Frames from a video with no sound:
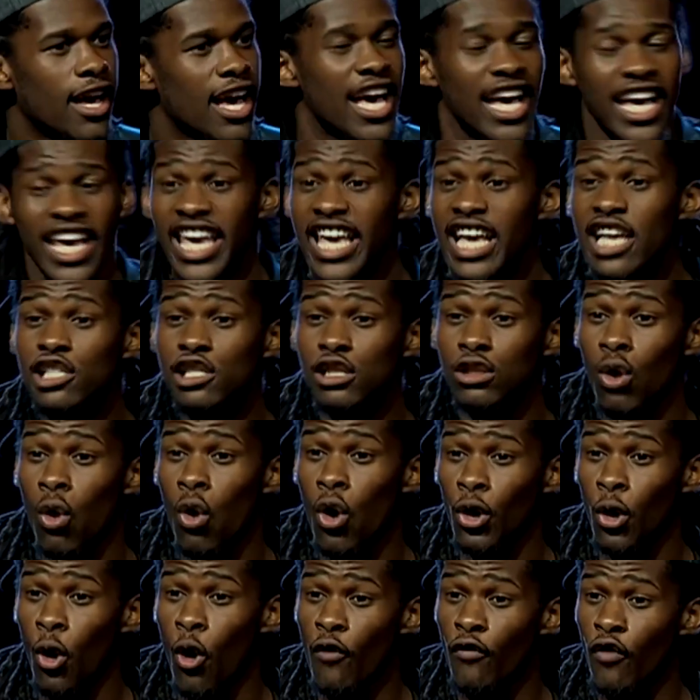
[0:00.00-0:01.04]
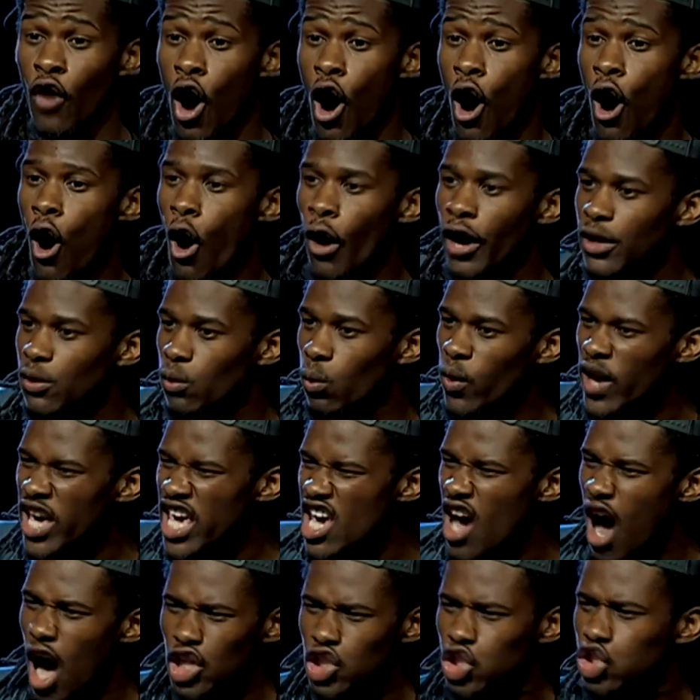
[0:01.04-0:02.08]
He is Lord over all, and we
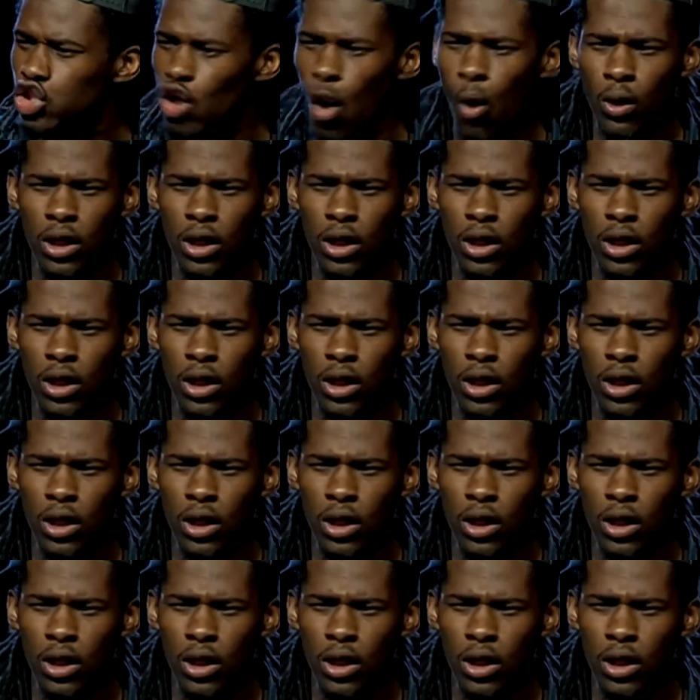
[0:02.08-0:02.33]
are so